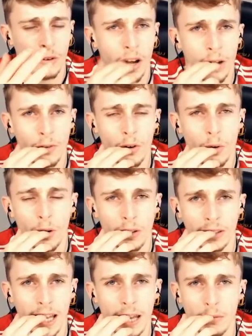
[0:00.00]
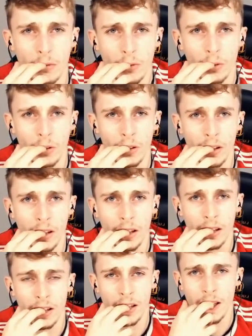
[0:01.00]
I forgot what I was saying before.
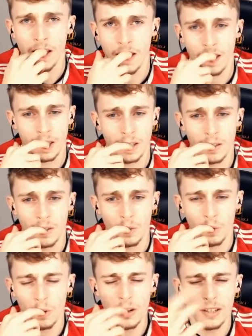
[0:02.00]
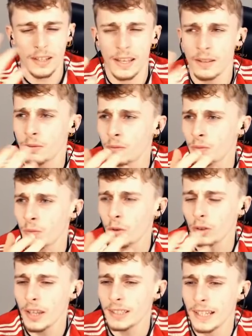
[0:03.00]
What is it they, what do
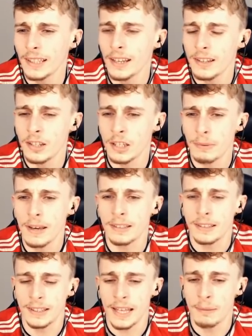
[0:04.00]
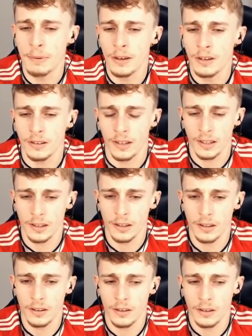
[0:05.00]
they send into space to take pictures? Like,
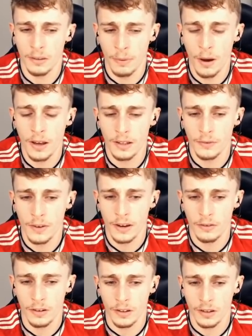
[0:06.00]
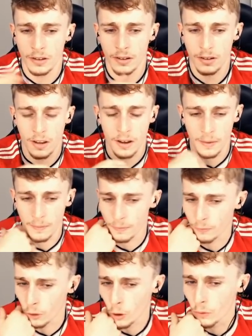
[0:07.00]
the Perseverance
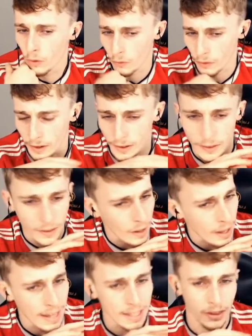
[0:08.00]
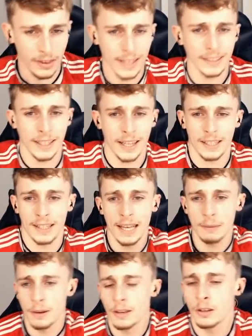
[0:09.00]
rover thing. Is it things like that that take
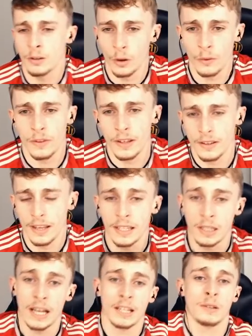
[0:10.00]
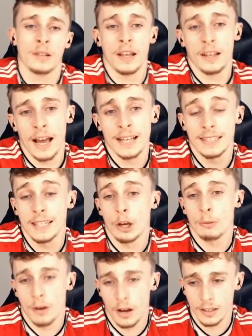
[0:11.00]
pictures of these things as they go
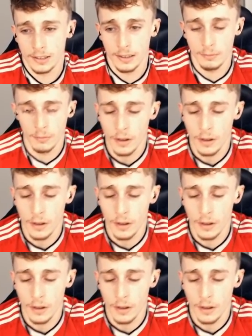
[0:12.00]
past them?